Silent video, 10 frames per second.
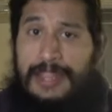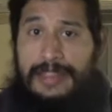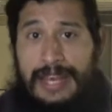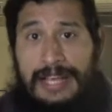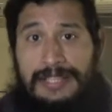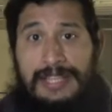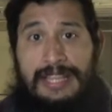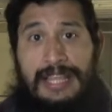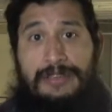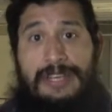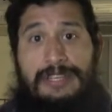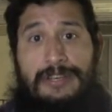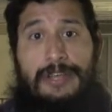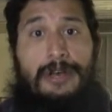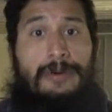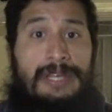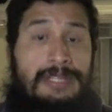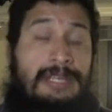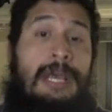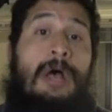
The next thing that you need to know is